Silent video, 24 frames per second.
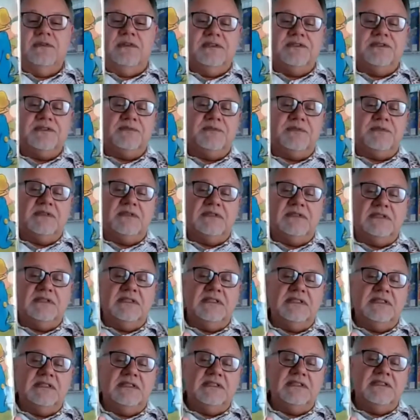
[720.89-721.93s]
this one
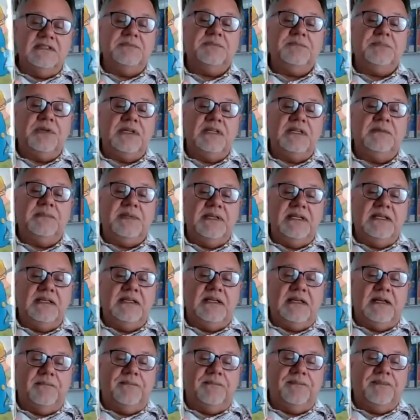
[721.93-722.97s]
is pretty beat
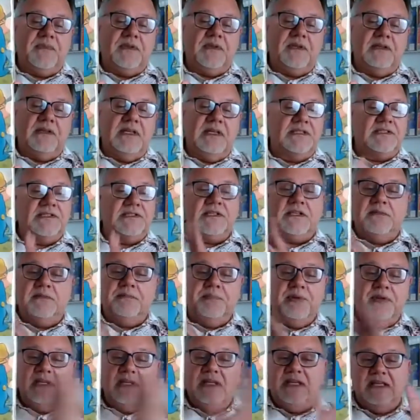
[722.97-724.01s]
up. It's
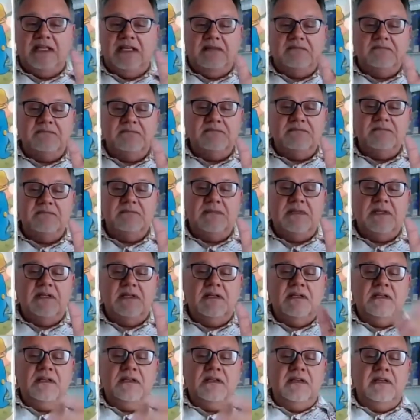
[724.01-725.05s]
complete.
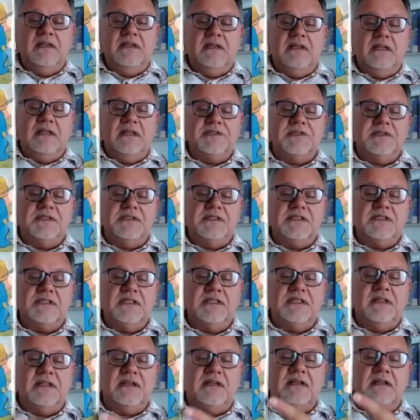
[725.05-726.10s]
As you can
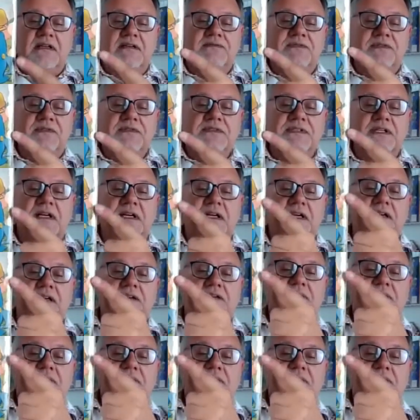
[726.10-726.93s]
see, the cover's got